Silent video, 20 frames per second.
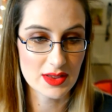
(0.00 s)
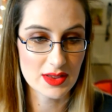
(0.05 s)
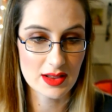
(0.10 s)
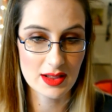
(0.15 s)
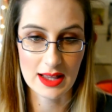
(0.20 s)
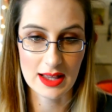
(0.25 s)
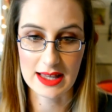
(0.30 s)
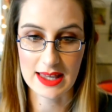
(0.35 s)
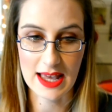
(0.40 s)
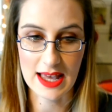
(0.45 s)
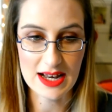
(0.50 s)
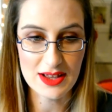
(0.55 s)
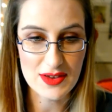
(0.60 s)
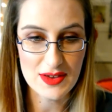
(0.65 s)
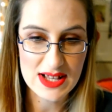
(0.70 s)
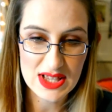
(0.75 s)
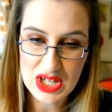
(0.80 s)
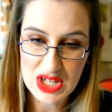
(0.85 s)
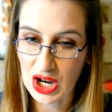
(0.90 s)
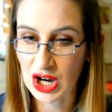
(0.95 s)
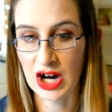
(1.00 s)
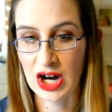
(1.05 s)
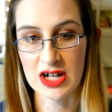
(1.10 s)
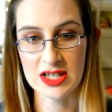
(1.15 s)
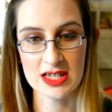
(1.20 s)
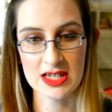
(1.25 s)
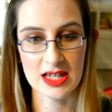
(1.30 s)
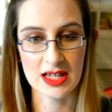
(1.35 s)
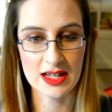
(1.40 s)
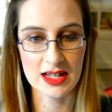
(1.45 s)
Like anything
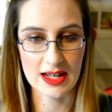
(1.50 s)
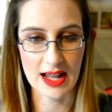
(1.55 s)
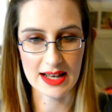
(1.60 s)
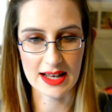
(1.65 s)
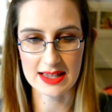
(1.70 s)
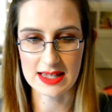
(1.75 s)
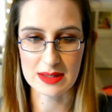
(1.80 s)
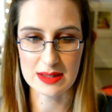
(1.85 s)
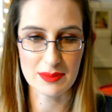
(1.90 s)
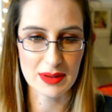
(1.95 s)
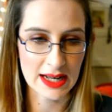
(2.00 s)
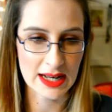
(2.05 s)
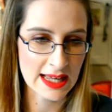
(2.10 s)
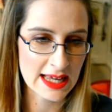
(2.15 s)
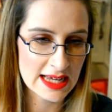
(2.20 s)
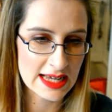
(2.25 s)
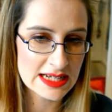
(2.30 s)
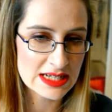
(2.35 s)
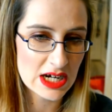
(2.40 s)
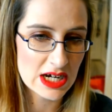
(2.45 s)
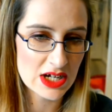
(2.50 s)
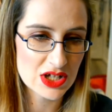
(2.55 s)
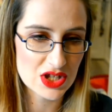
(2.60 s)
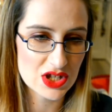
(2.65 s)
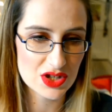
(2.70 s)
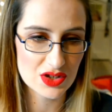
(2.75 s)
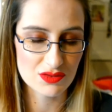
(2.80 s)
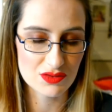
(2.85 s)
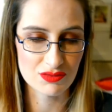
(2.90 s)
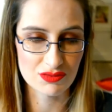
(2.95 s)
tartan, anything plaid, I
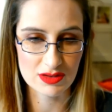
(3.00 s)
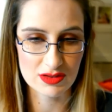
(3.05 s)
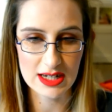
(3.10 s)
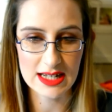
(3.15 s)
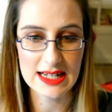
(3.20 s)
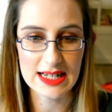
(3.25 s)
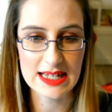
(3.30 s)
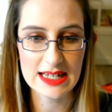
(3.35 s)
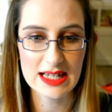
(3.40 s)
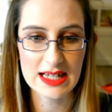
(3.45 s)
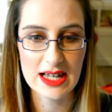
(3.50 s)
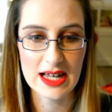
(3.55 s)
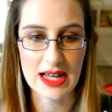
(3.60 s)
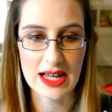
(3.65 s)
just really,